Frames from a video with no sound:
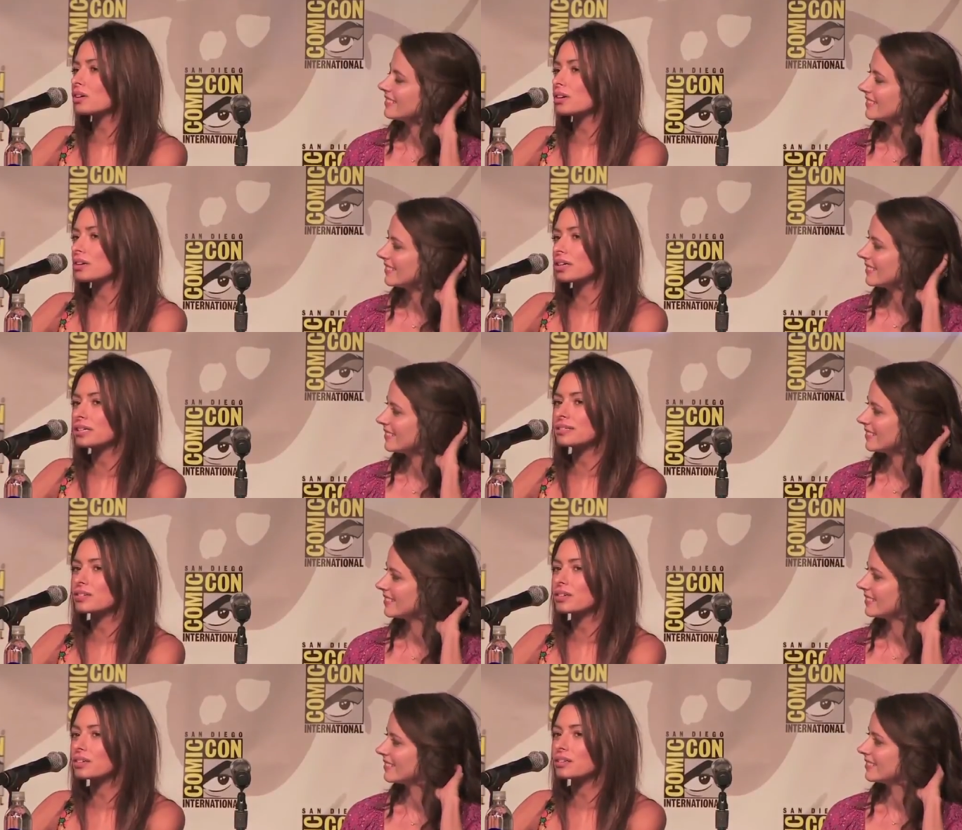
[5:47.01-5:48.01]
Speaker 1: her
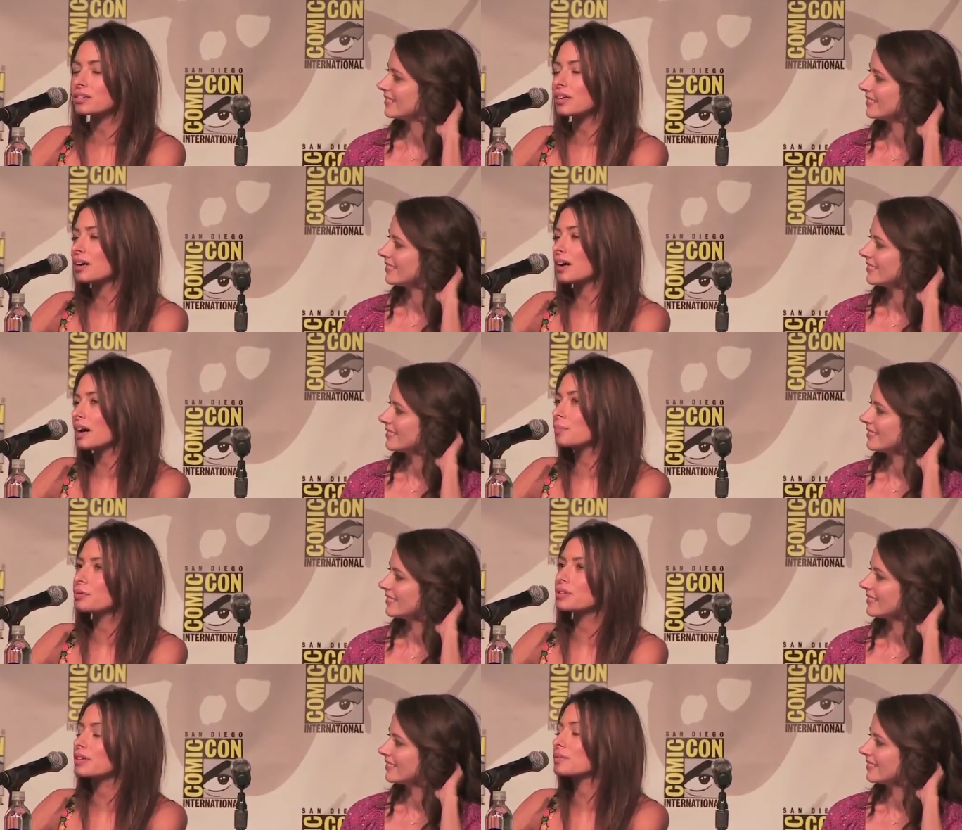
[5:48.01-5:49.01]
is her
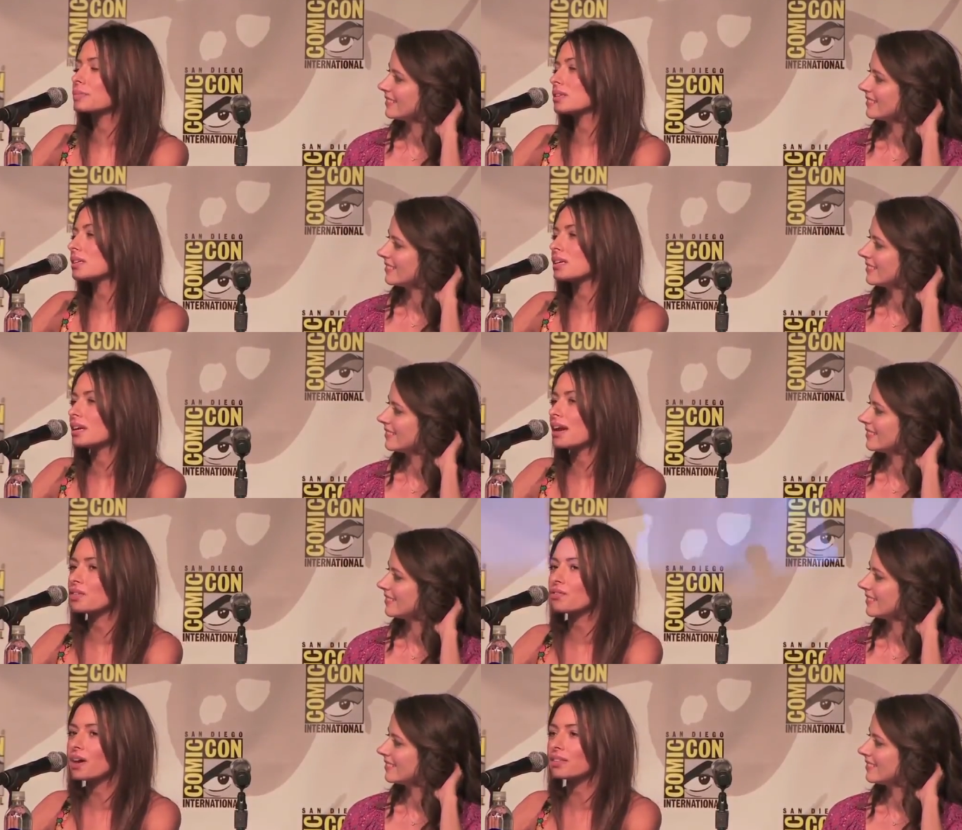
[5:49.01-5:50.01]
unpredictability
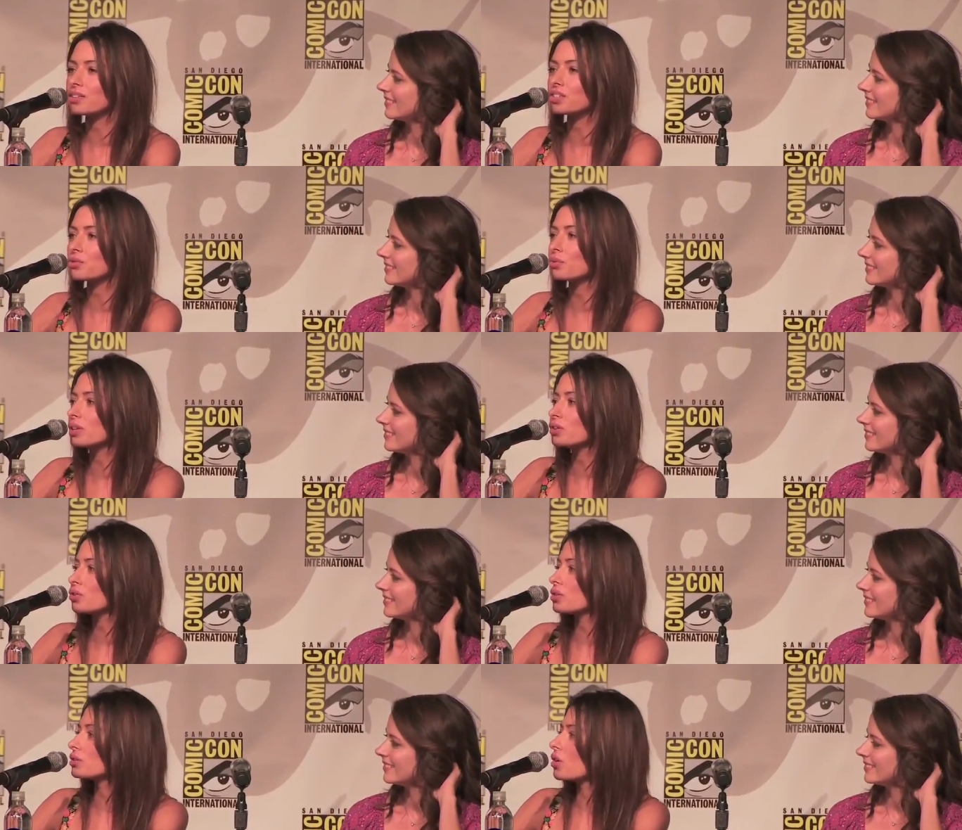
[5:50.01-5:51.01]
and the fact that she really
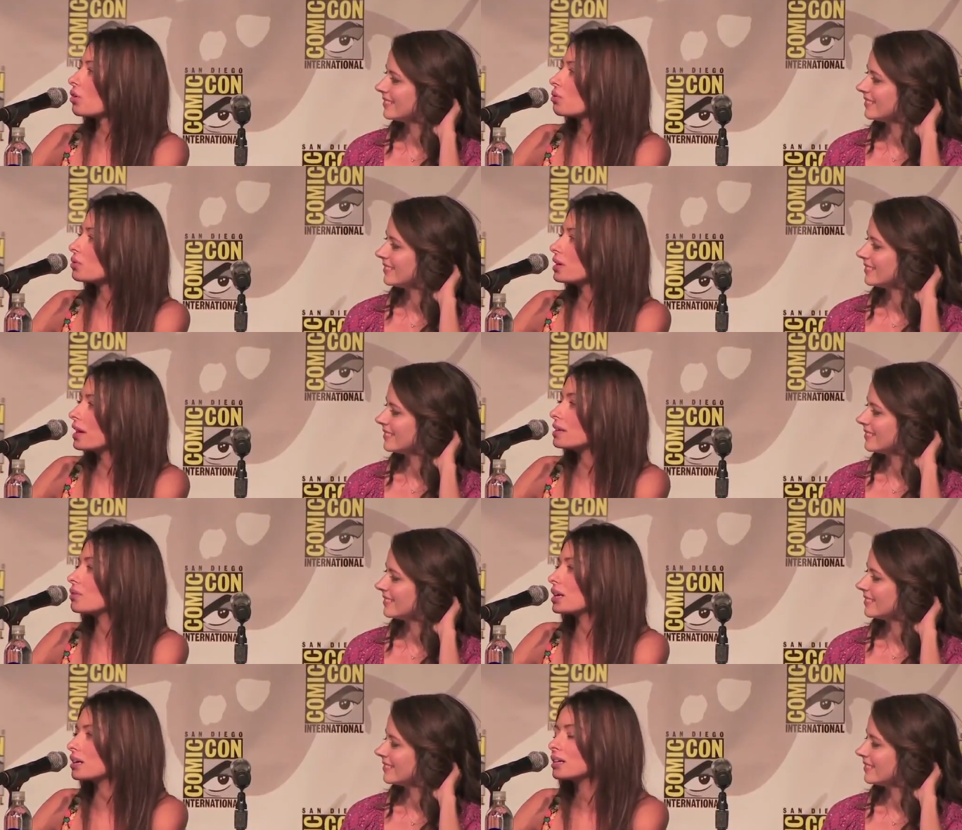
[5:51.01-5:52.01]
could go
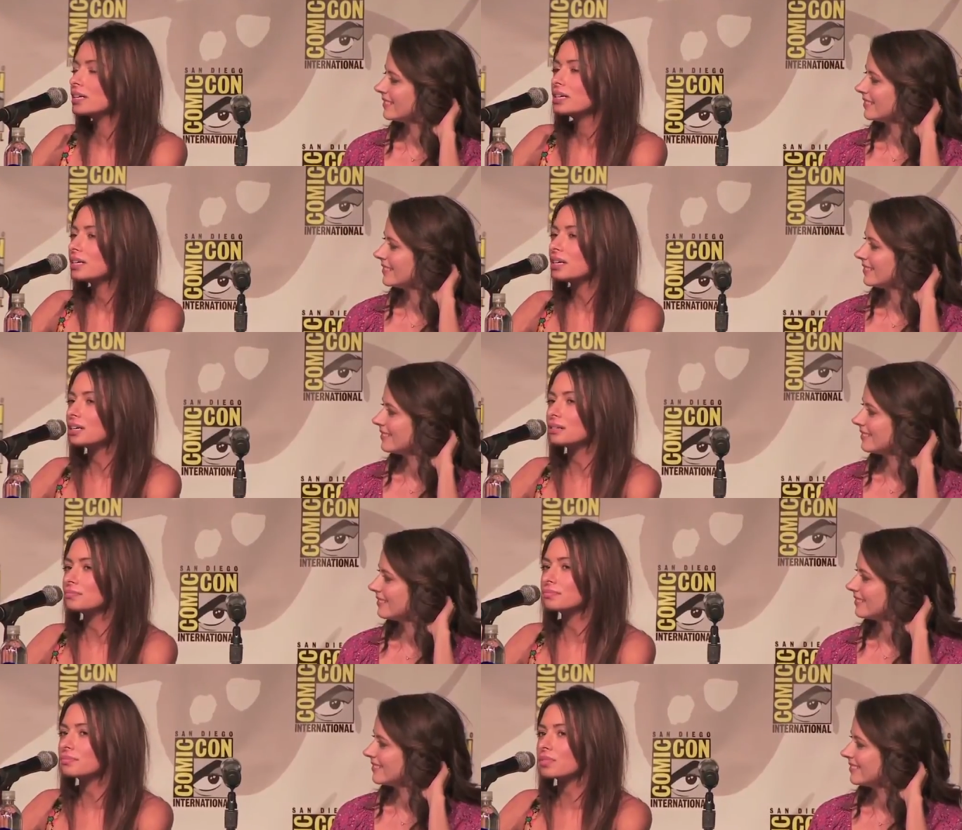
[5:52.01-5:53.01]
anywhere.
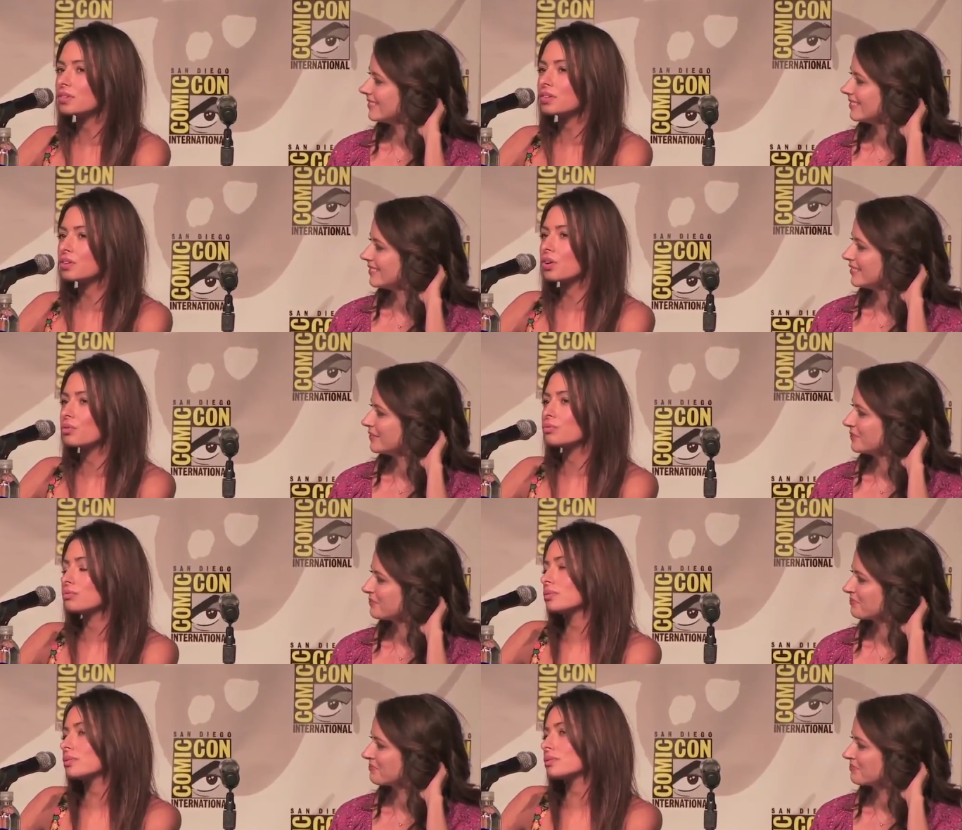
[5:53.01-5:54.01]
You
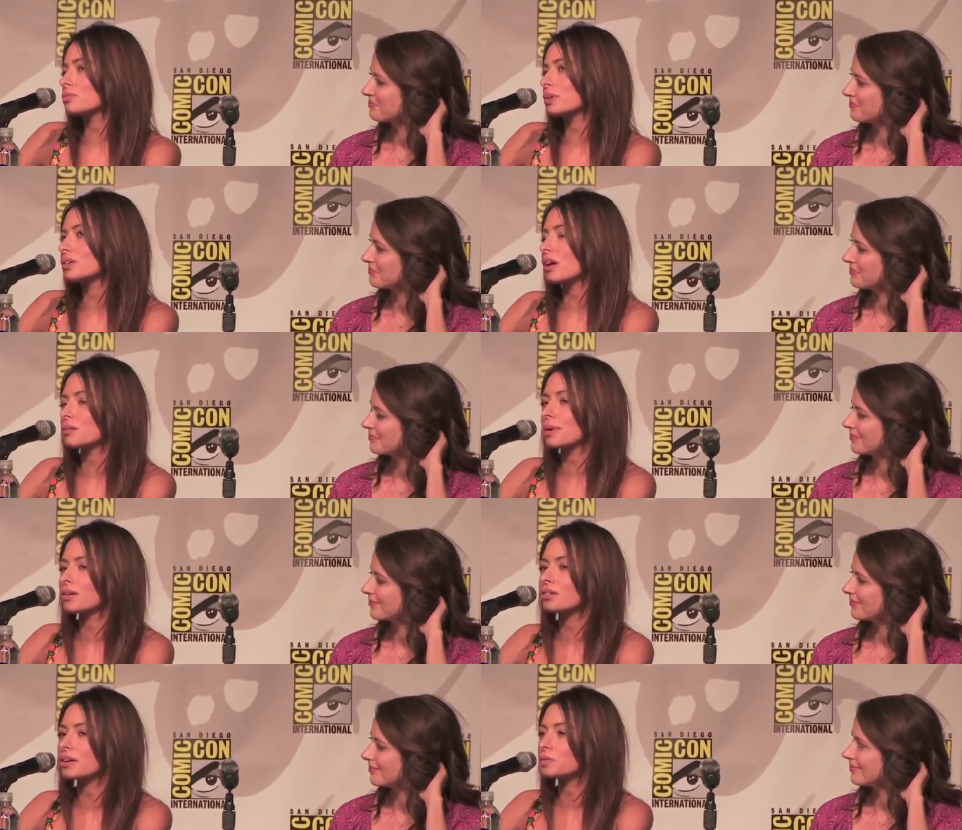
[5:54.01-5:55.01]
know, we talk
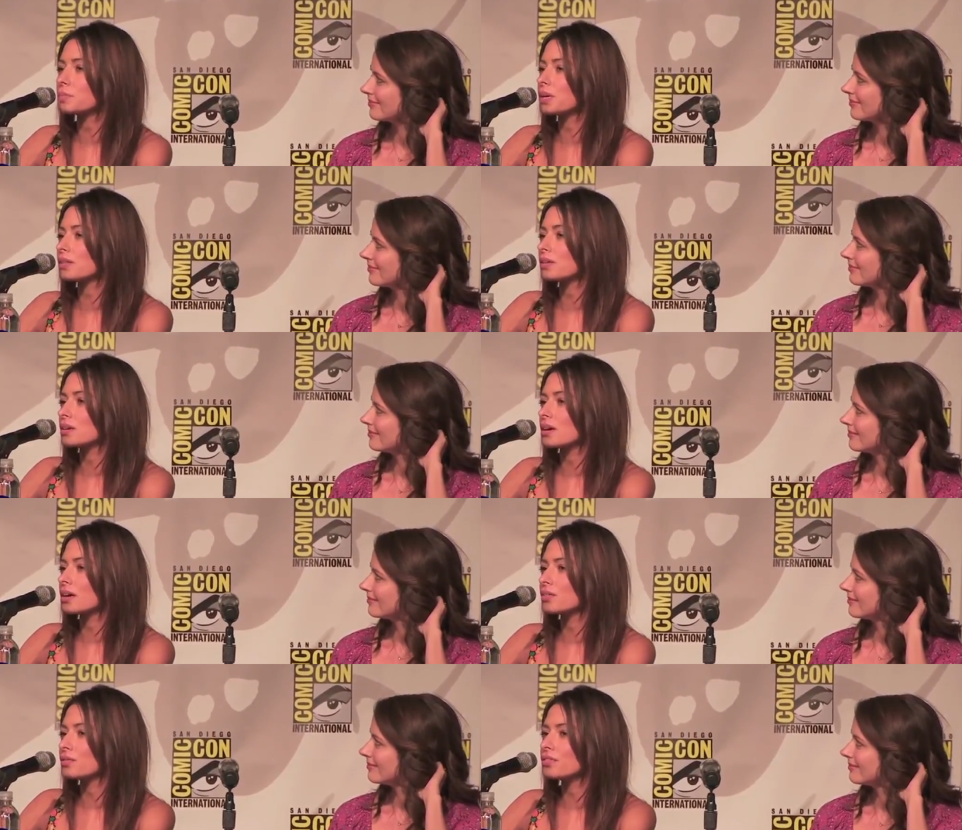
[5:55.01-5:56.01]
about her as being
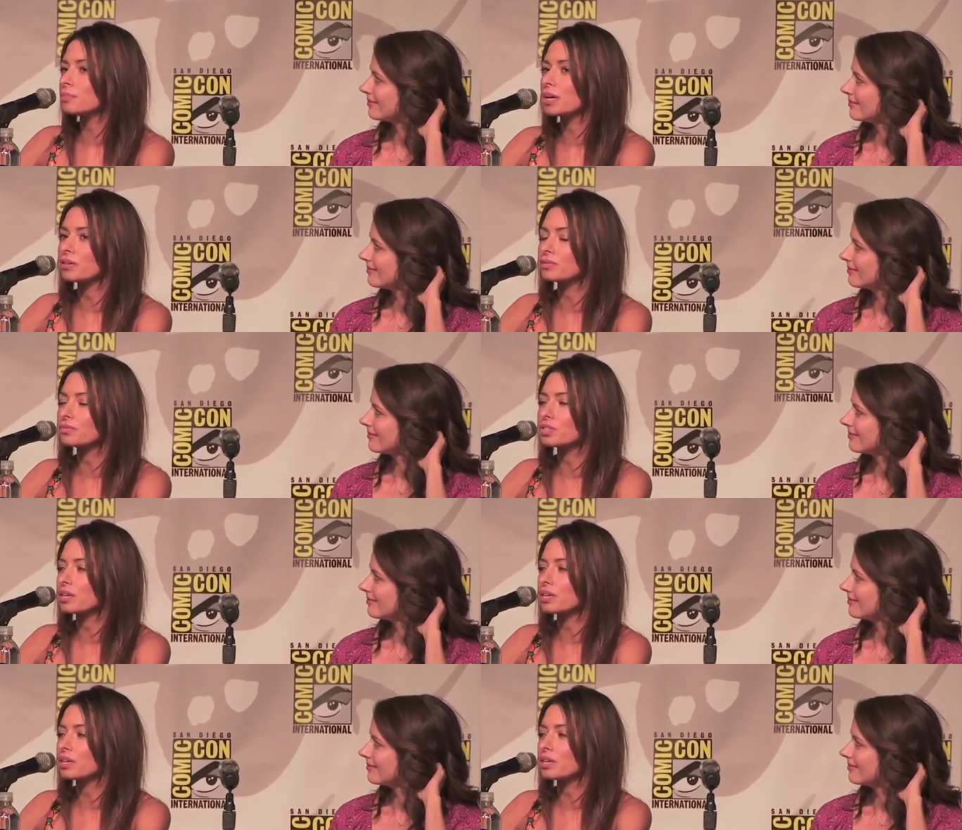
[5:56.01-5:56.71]
the female